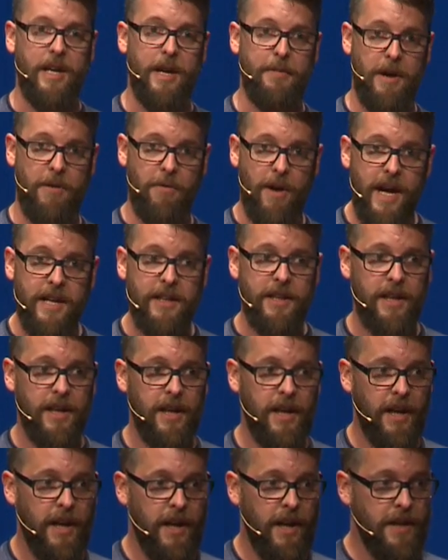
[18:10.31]
Am I right?
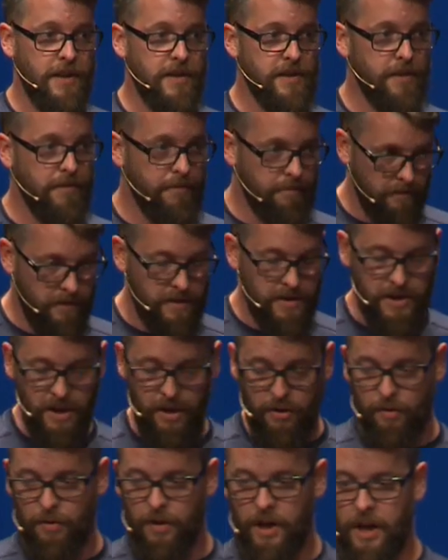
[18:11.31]

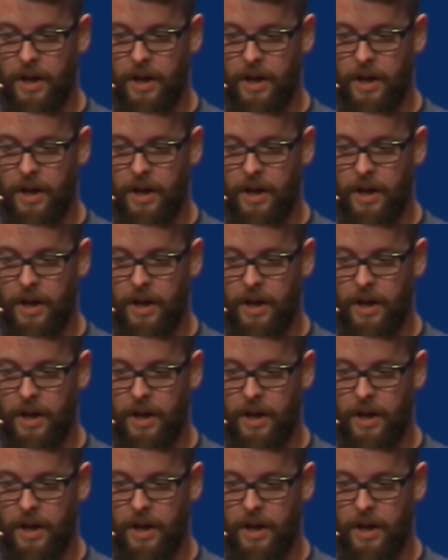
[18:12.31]
So